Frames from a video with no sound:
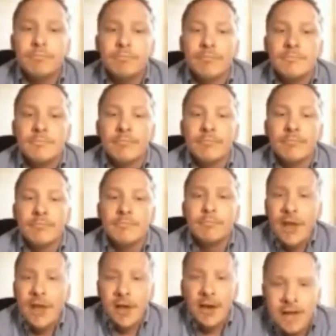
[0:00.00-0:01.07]
Okay, so
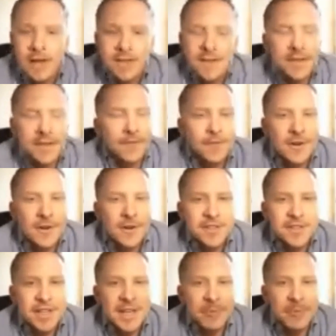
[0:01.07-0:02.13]
that's the first idiom that
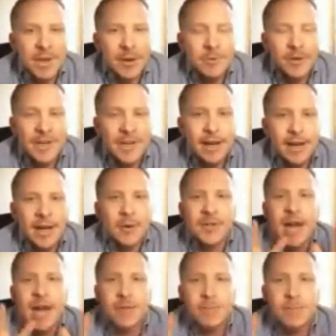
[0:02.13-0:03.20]
we're looking at. I was out
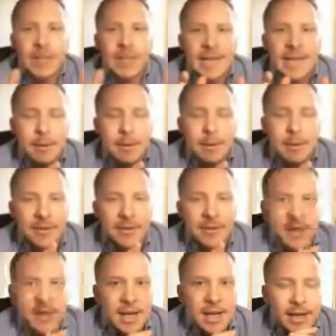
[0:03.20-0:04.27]
of my depth.
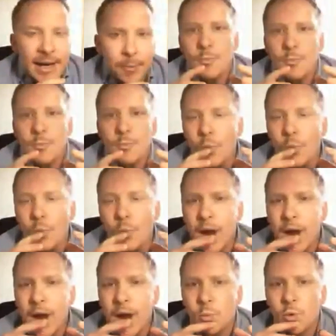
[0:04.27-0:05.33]
Now,
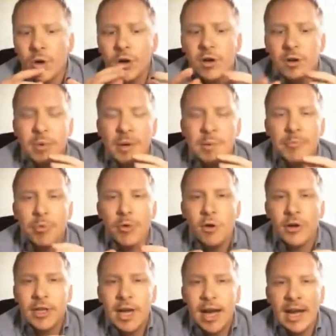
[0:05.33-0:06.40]
when we're going to be
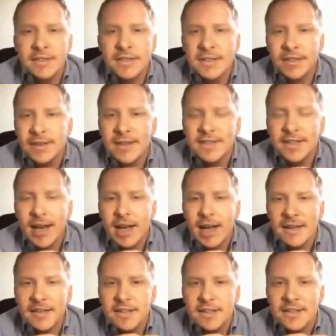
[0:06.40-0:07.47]
broadcasting these
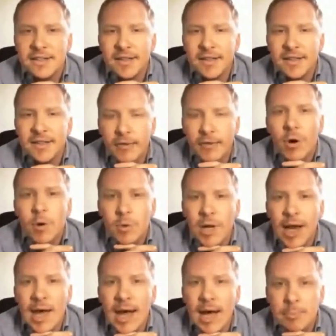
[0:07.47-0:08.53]
classes live, what
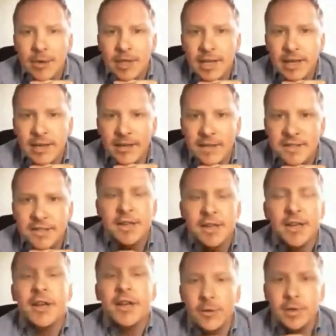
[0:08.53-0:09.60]
will happen
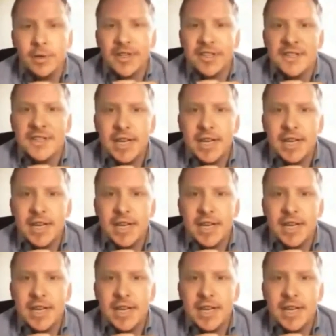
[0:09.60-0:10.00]
is you will